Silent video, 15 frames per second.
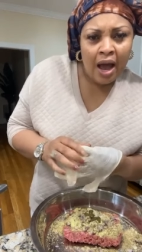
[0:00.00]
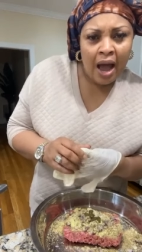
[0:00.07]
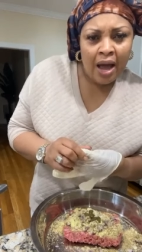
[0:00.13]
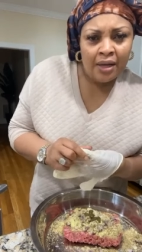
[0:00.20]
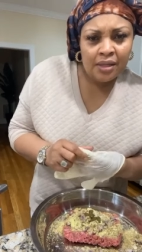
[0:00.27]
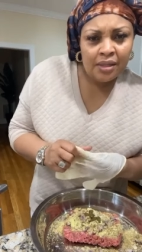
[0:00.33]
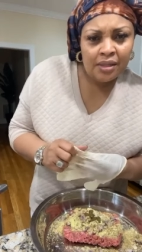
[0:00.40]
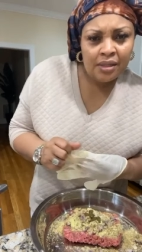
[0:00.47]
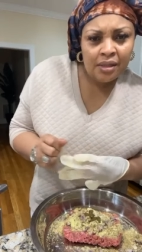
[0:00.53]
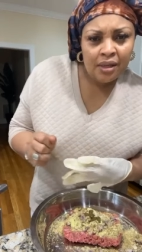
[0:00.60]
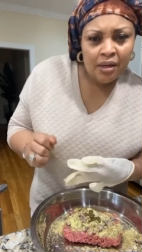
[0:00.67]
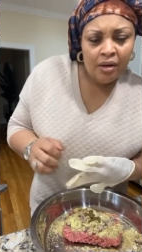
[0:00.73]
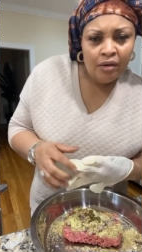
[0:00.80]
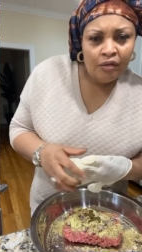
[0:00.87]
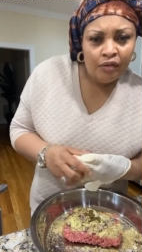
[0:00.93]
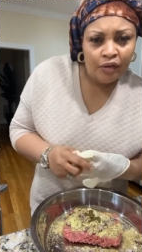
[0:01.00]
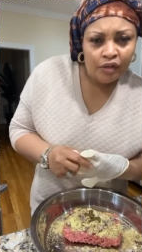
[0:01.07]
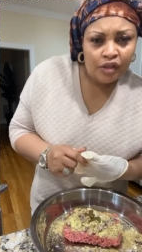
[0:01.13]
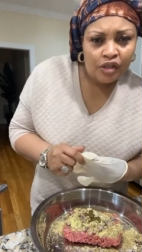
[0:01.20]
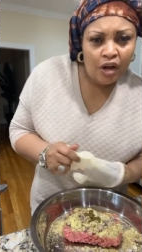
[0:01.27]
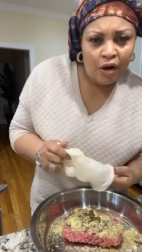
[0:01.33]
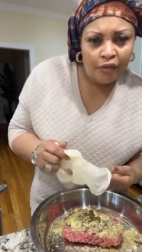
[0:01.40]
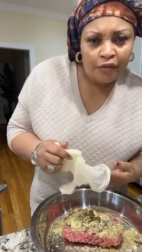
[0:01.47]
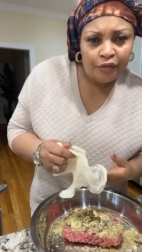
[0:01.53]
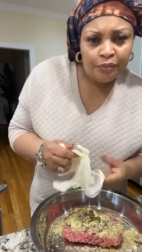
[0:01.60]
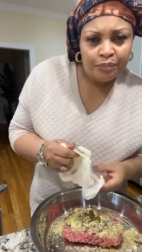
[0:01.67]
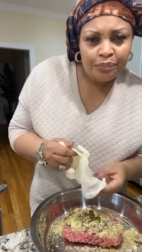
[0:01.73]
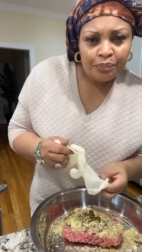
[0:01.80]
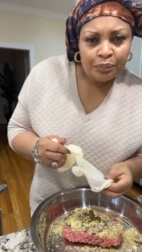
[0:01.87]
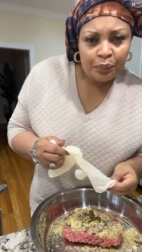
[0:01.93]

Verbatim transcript: ask for stuff.